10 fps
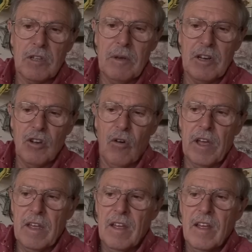a bit
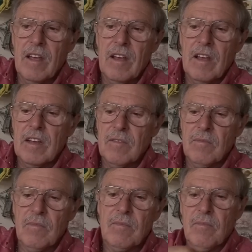tight,
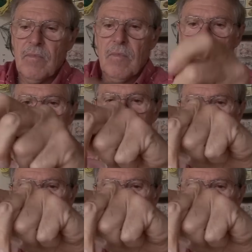but we'll